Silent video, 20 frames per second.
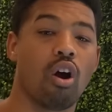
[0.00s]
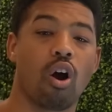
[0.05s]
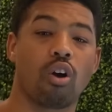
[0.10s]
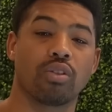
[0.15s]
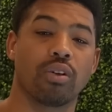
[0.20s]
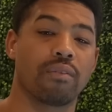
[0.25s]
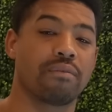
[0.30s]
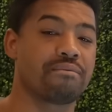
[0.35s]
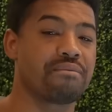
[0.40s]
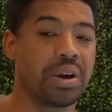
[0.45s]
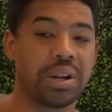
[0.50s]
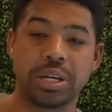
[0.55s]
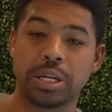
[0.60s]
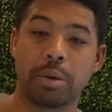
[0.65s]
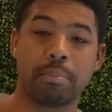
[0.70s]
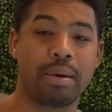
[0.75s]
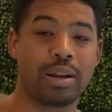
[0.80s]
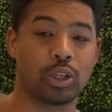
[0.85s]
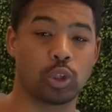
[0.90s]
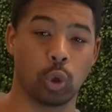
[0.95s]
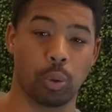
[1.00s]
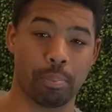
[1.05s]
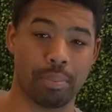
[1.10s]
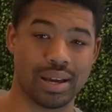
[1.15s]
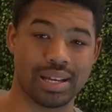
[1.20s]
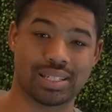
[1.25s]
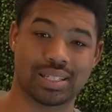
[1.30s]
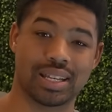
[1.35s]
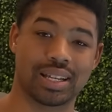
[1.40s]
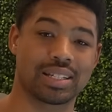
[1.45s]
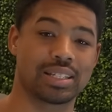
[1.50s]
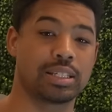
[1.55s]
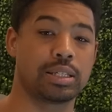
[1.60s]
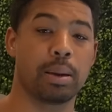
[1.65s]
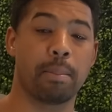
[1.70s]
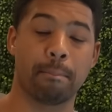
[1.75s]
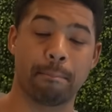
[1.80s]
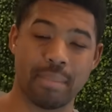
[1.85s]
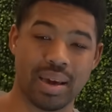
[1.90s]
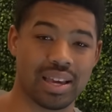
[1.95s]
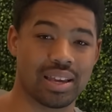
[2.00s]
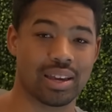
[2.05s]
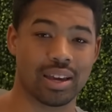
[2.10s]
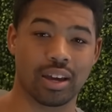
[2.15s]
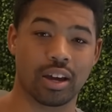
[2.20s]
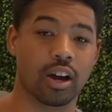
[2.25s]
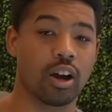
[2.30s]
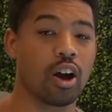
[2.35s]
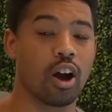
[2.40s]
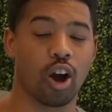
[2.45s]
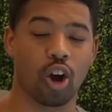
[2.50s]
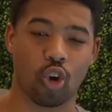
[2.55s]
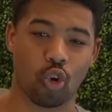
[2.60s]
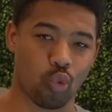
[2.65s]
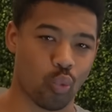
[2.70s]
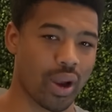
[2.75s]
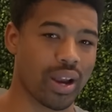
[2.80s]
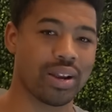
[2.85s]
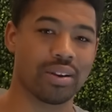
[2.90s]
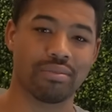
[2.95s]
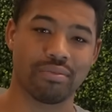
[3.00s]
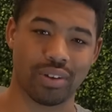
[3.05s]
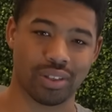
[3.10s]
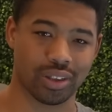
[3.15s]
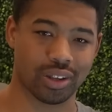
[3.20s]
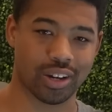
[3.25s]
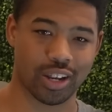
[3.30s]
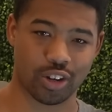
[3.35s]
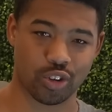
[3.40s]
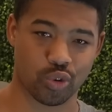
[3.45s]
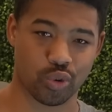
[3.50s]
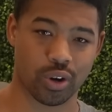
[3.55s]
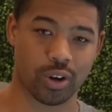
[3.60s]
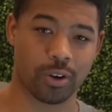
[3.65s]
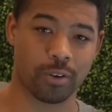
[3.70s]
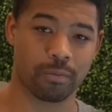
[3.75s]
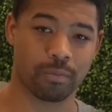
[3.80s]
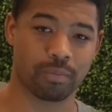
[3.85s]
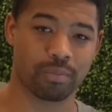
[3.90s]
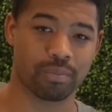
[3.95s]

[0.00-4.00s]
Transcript: are the fundamental basics to making a great villain intro.